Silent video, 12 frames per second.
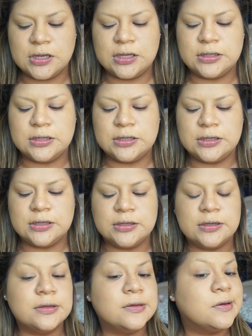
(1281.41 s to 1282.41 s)
And
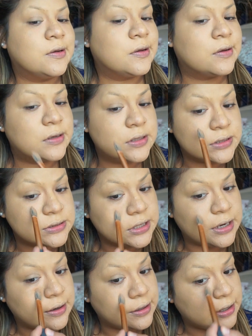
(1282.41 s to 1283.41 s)
then this
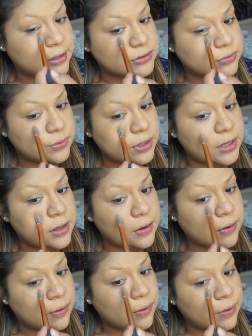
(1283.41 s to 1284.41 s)
area as
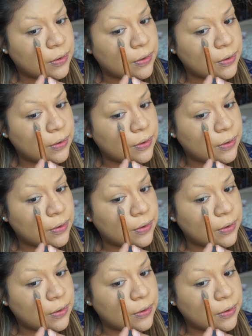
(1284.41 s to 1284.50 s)
well.